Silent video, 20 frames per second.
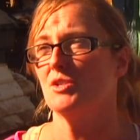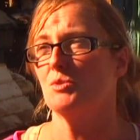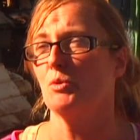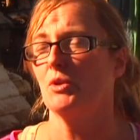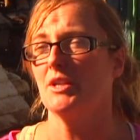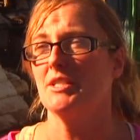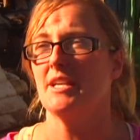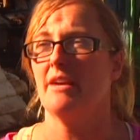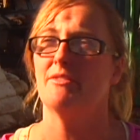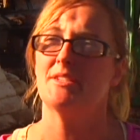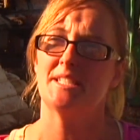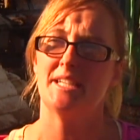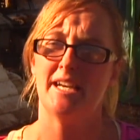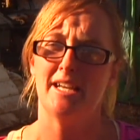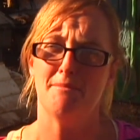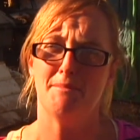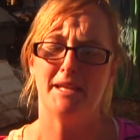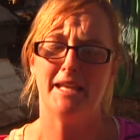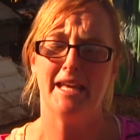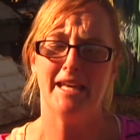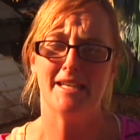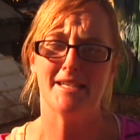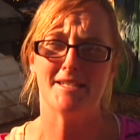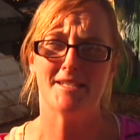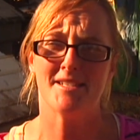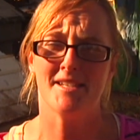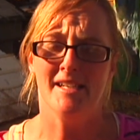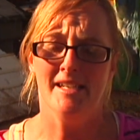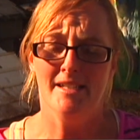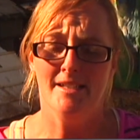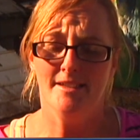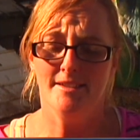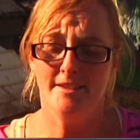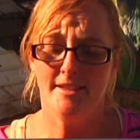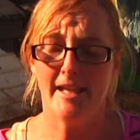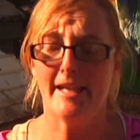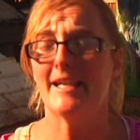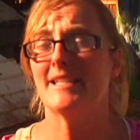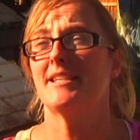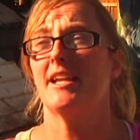is really devastating because,
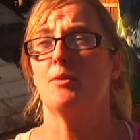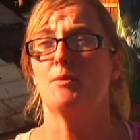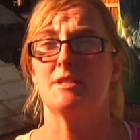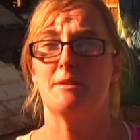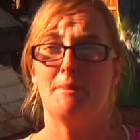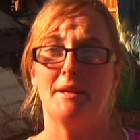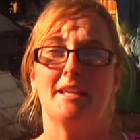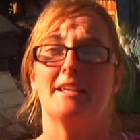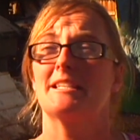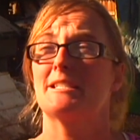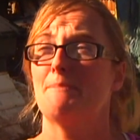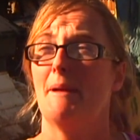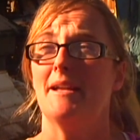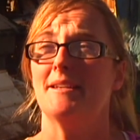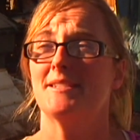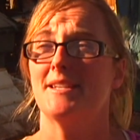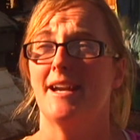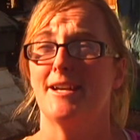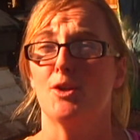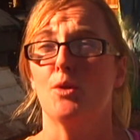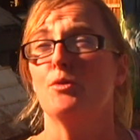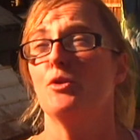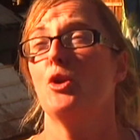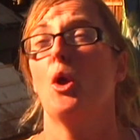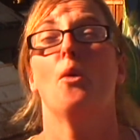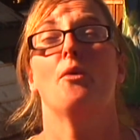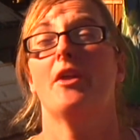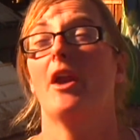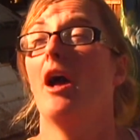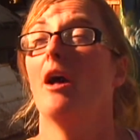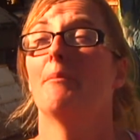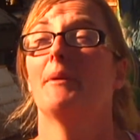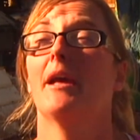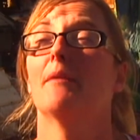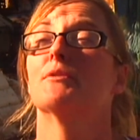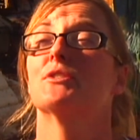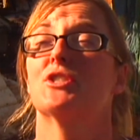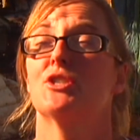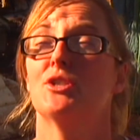like I said, it was a big expense, and I don't know that I'll be able